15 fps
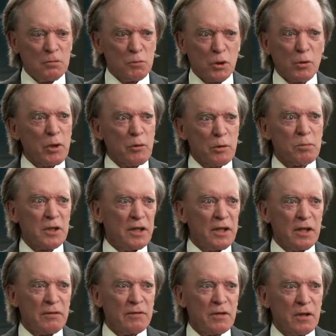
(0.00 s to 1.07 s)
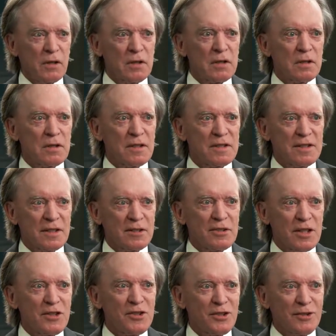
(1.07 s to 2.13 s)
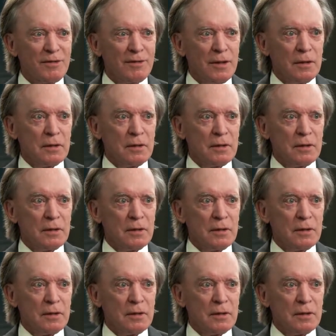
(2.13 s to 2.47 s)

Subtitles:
But we were planning for our succession.